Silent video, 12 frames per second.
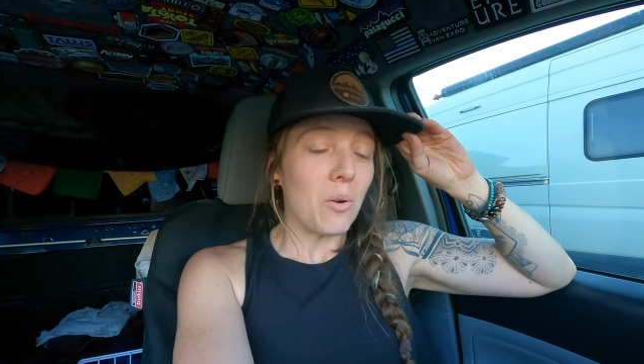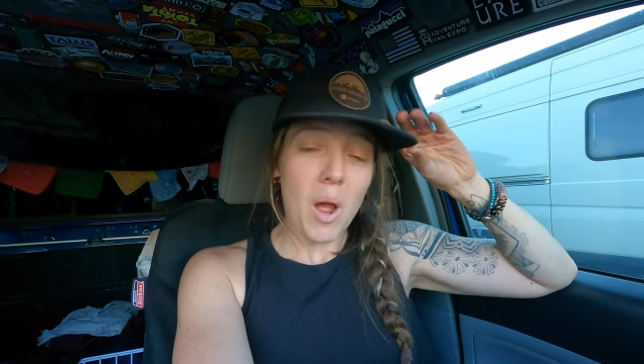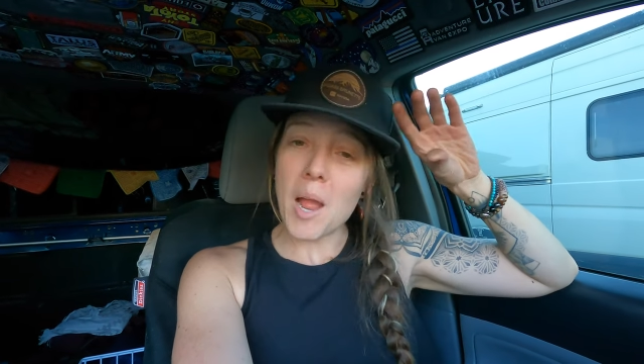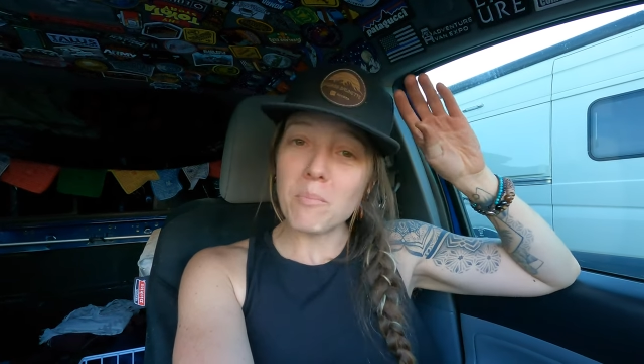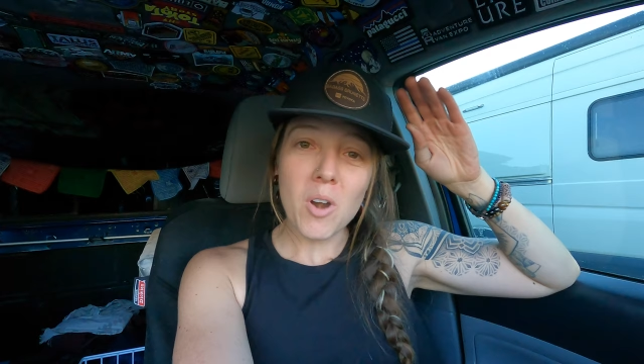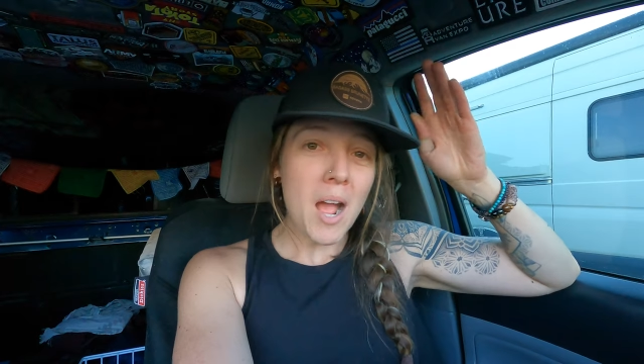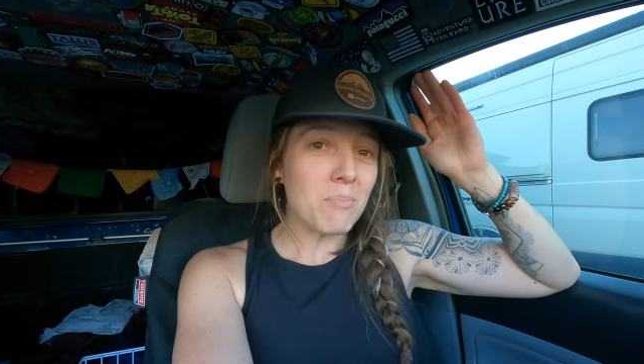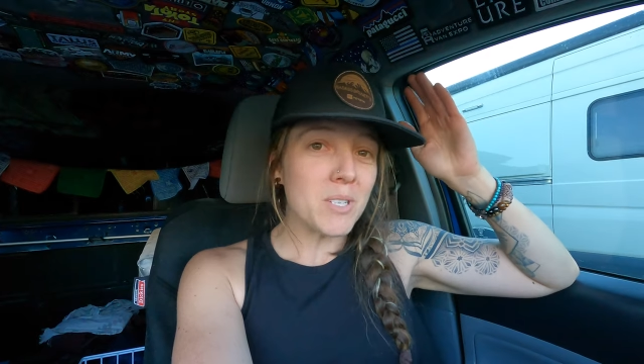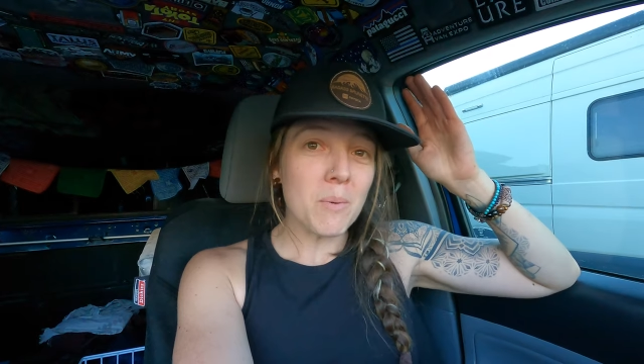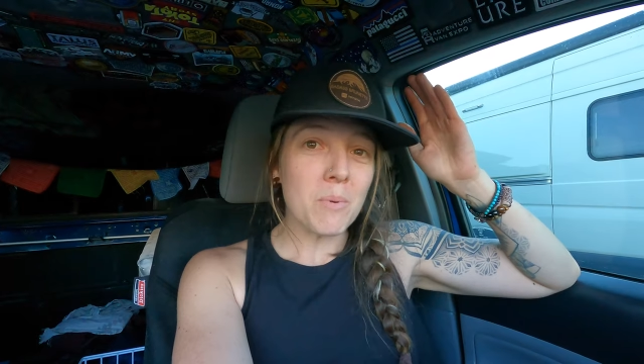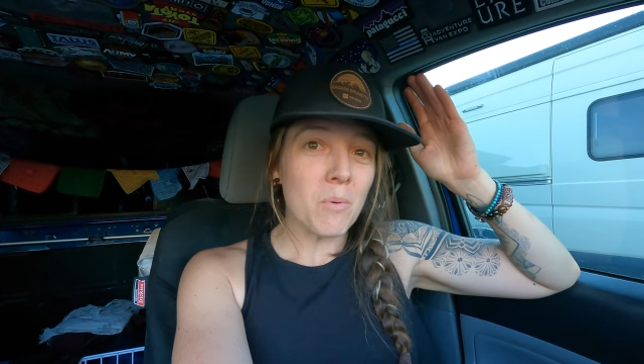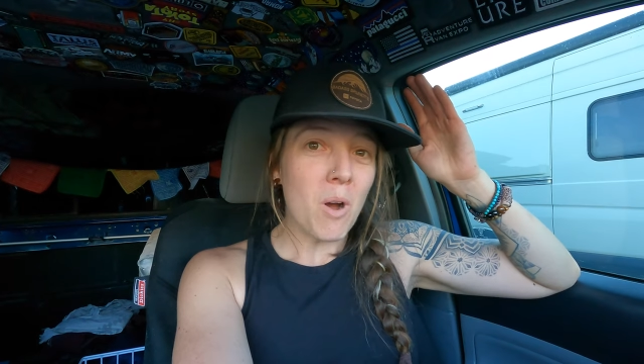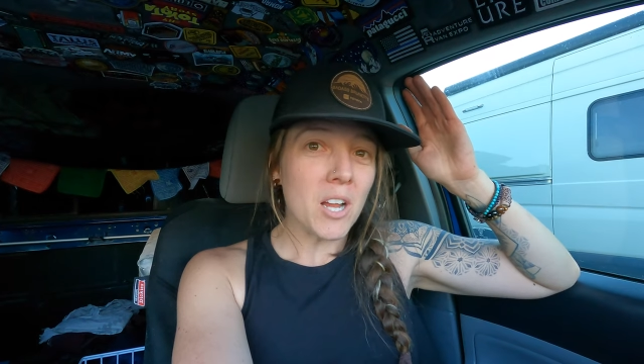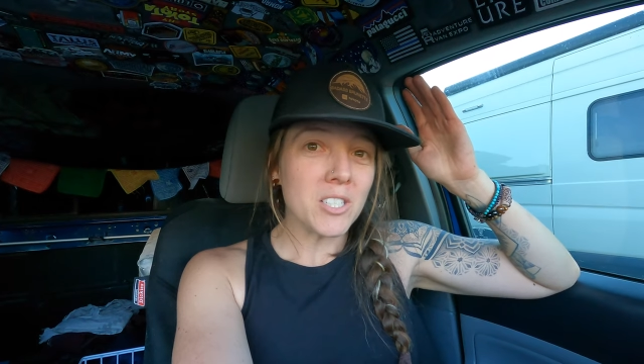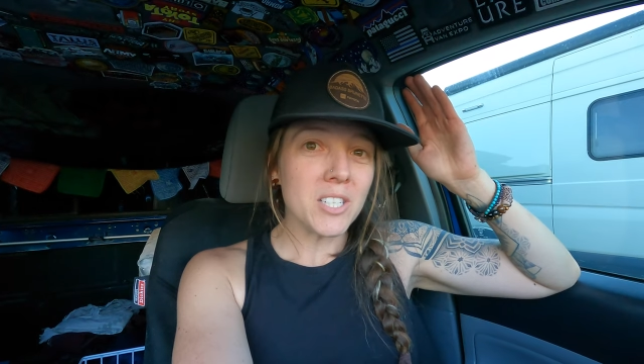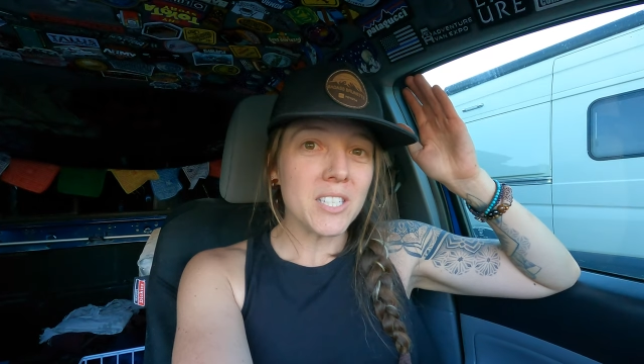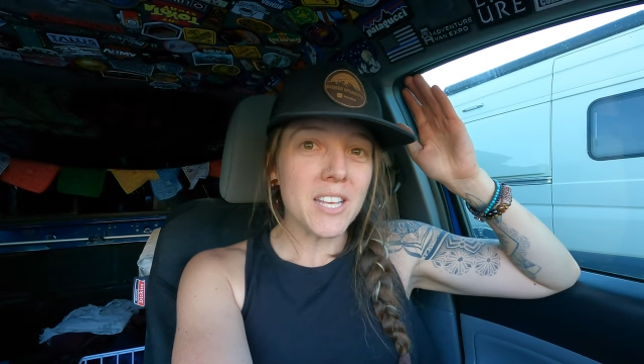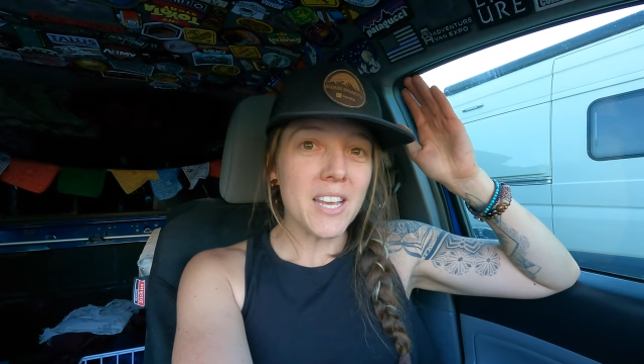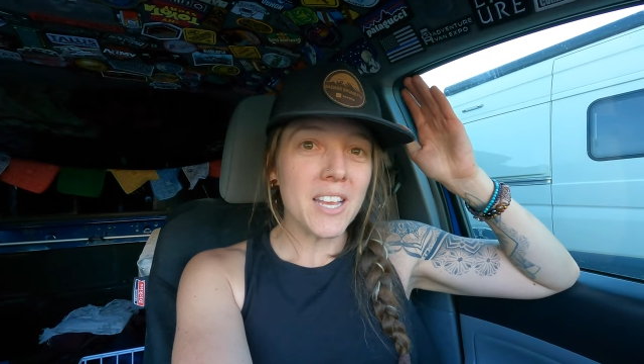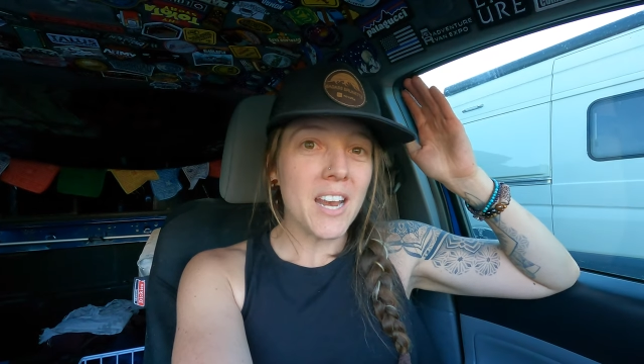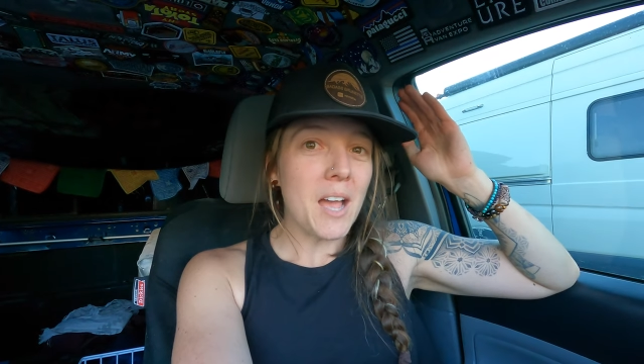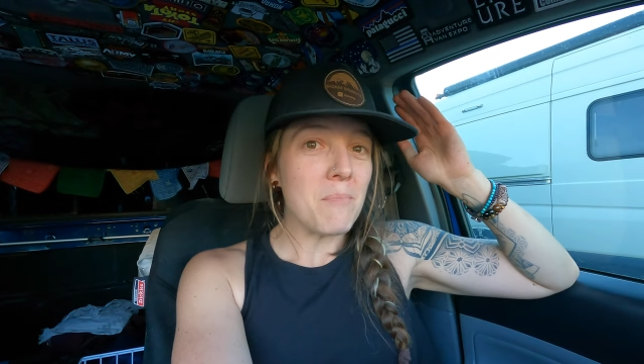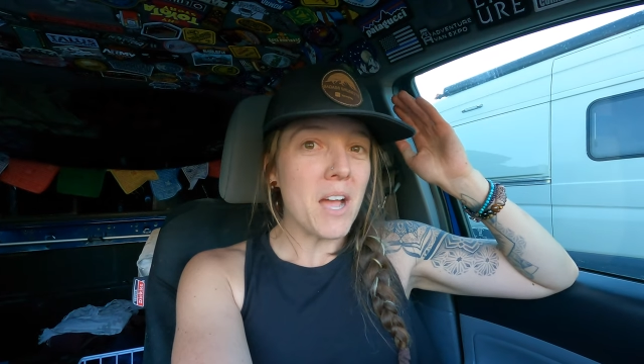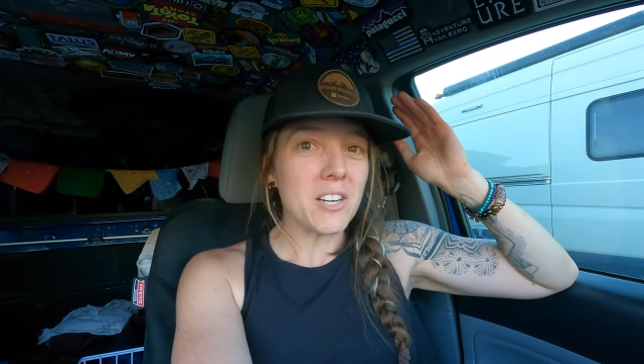I'm wrapped up in Washington.
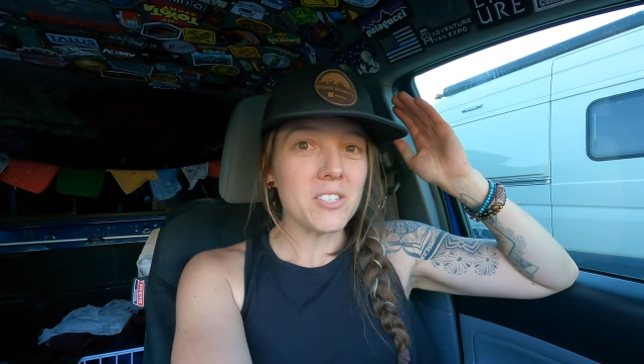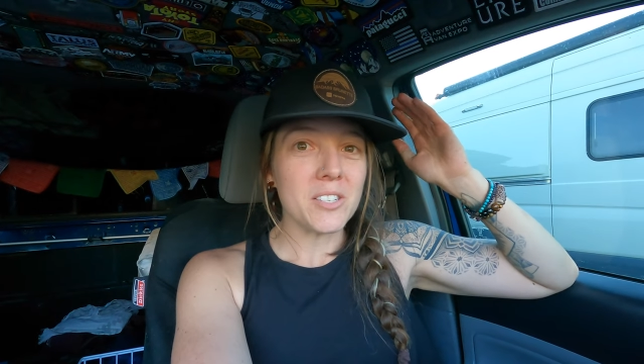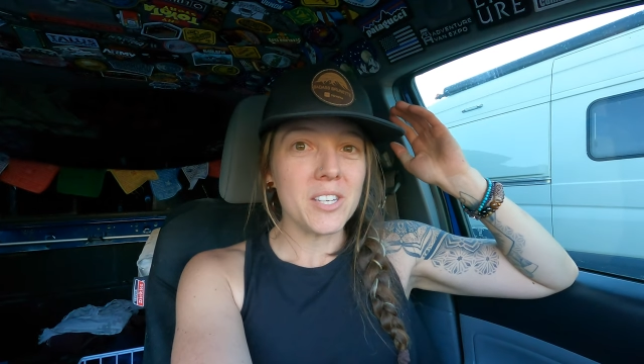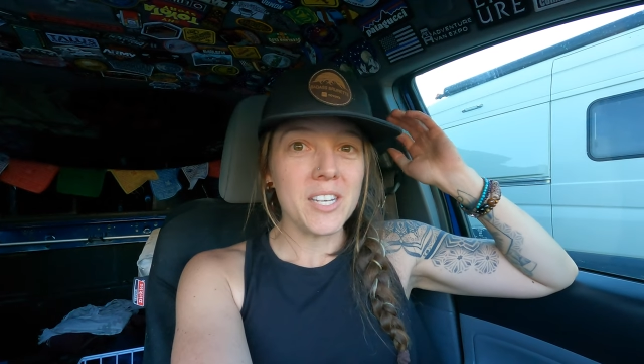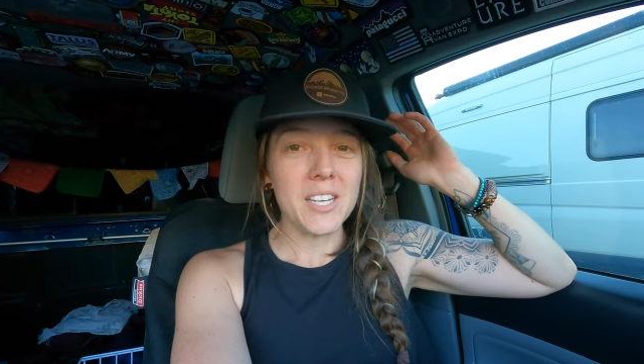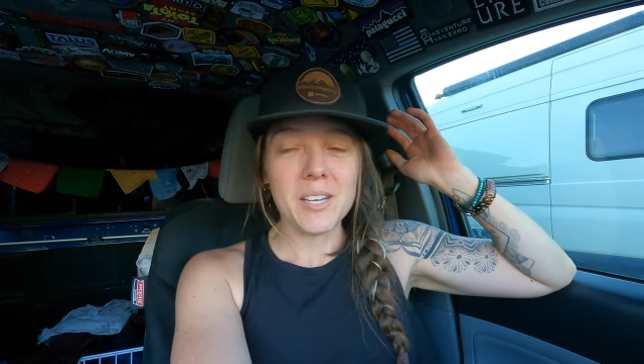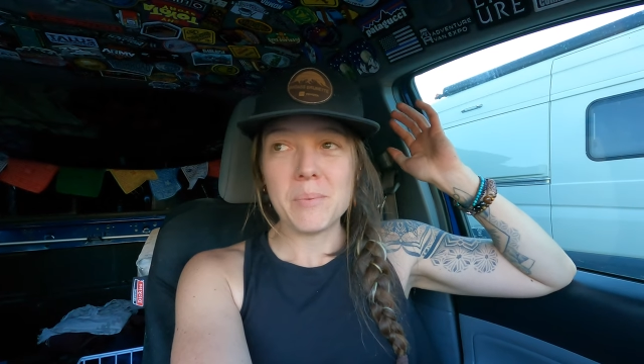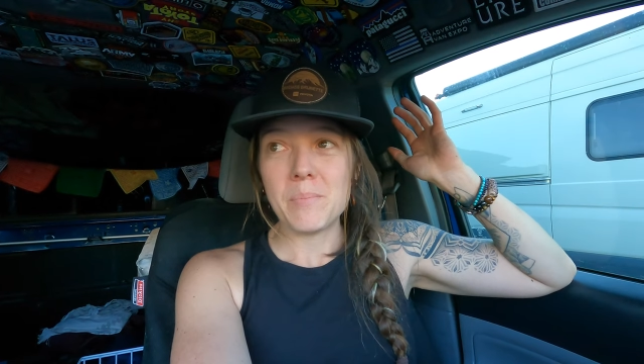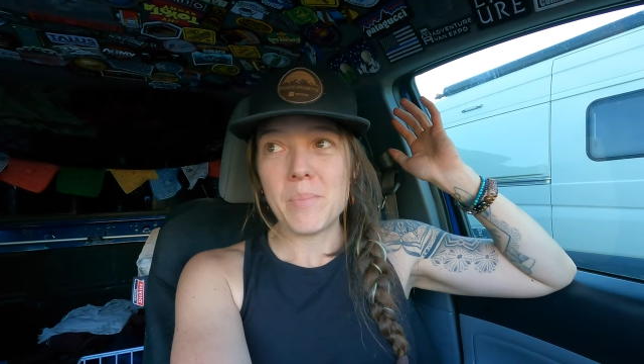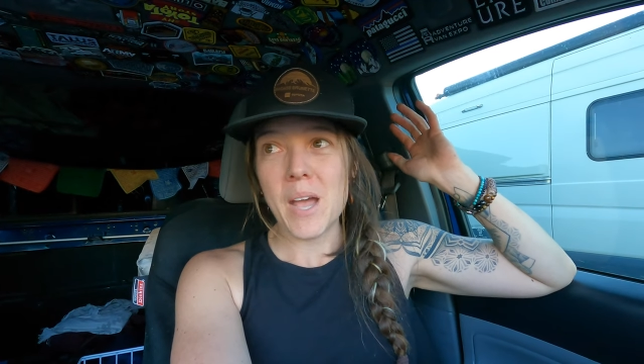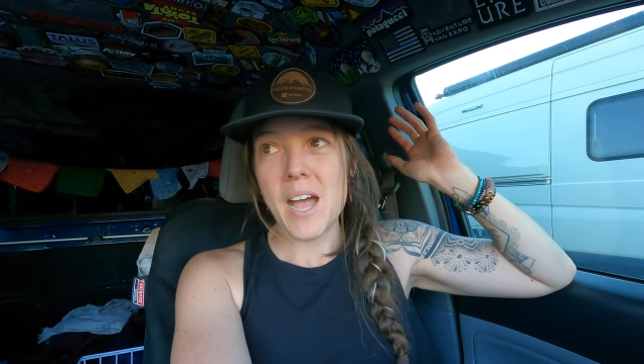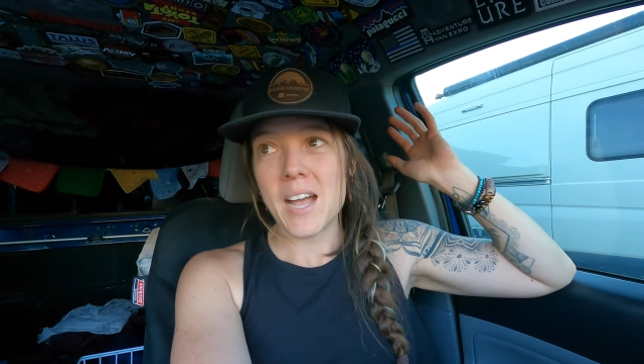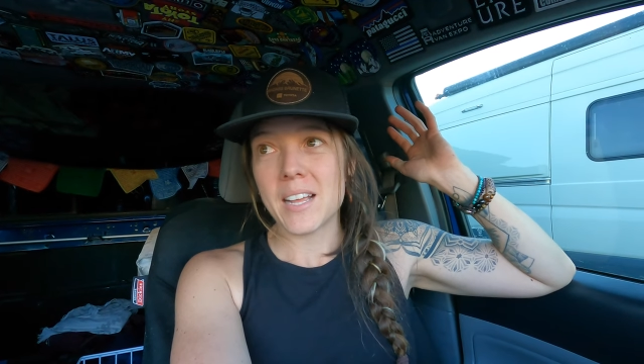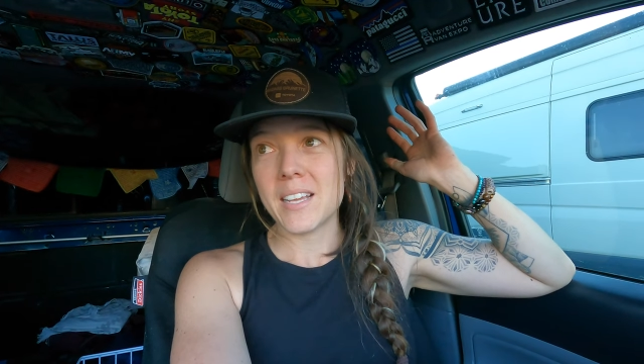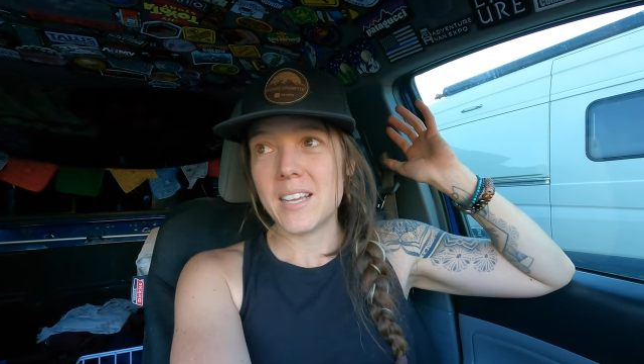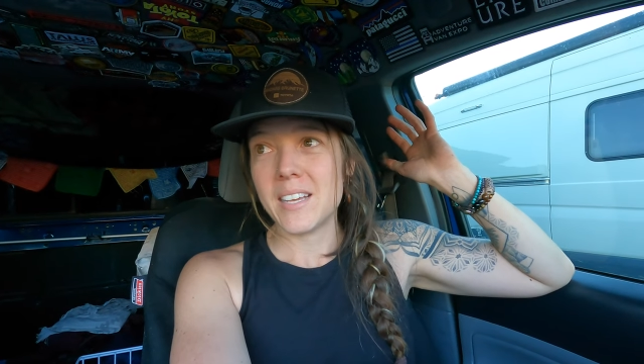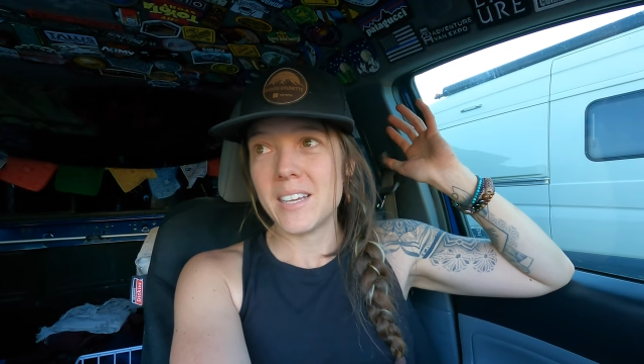I'm actually back